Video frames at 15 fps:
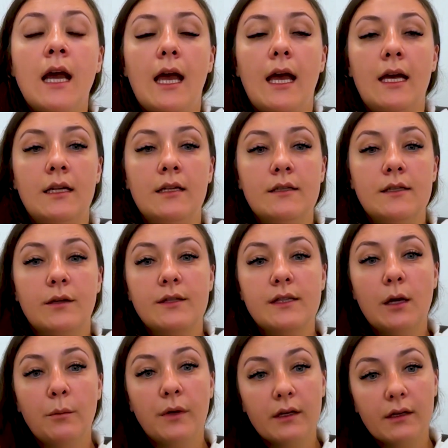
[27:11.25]
And so
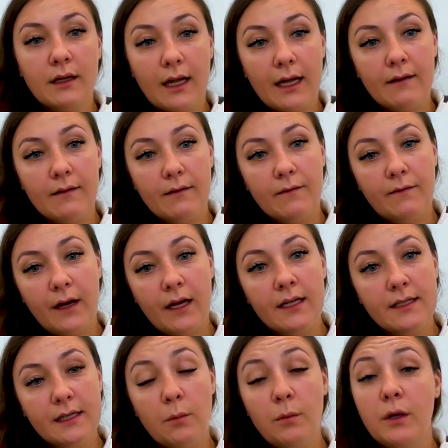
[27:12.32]
find
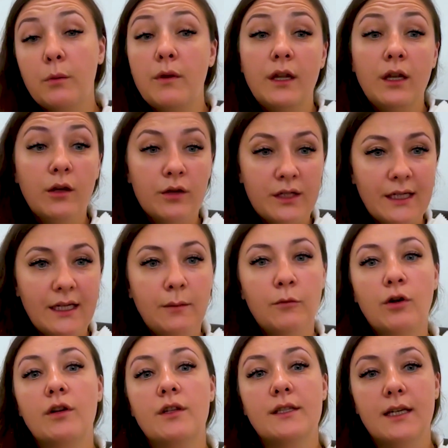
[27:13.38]
someone within your team
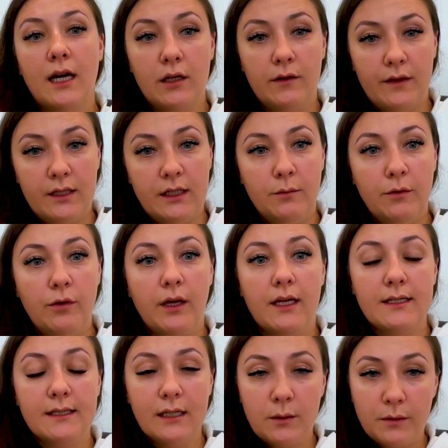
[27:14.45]
or outside of your team who can
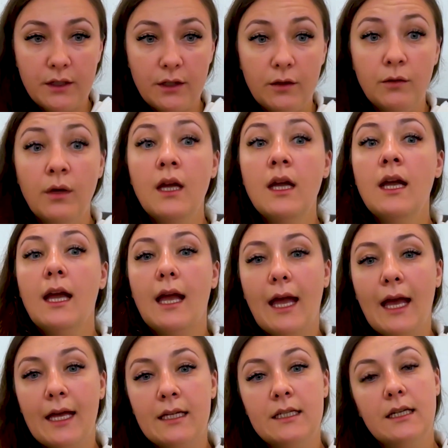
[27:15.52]
sit with you
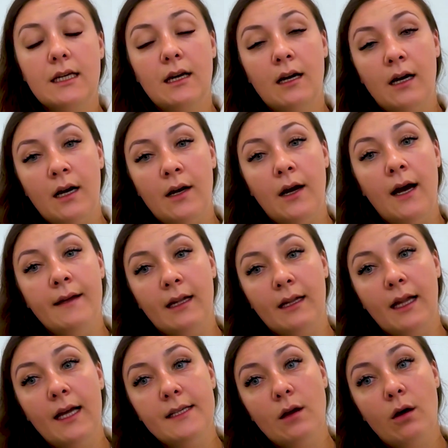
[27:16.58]
and
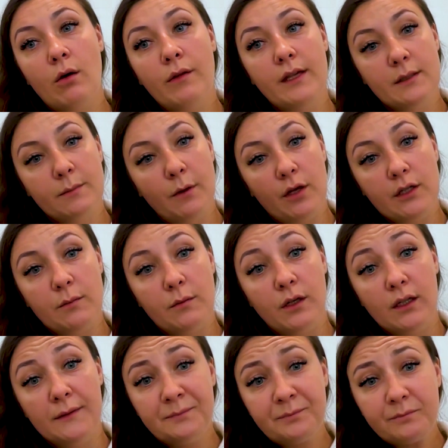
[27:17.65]
analyze all these
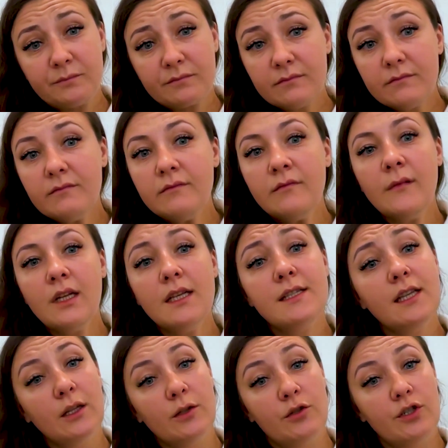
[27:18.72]
possible
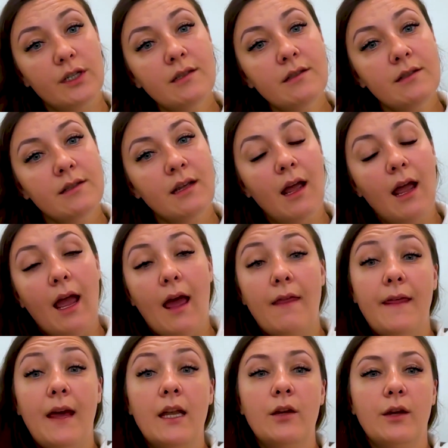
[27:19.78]
solutions, and
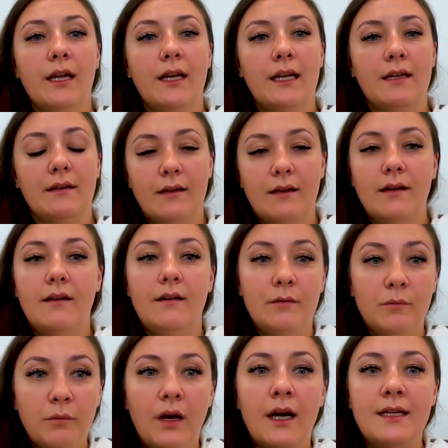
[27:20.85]
then you can
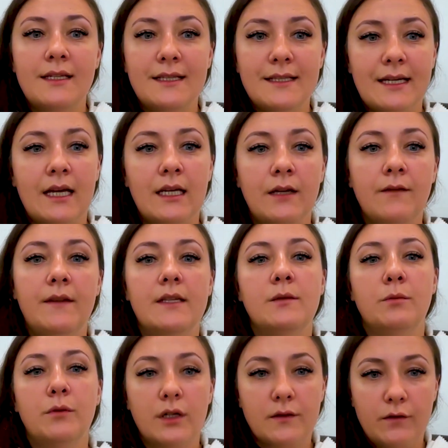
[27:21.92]
understand if this
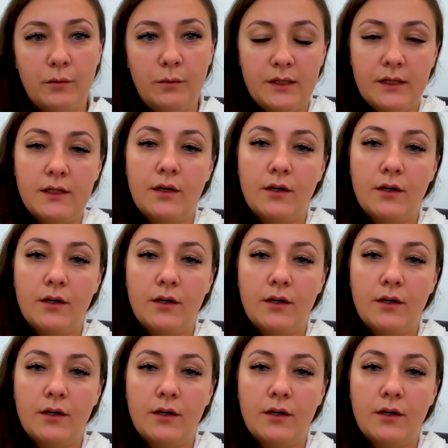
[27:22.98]
works for business or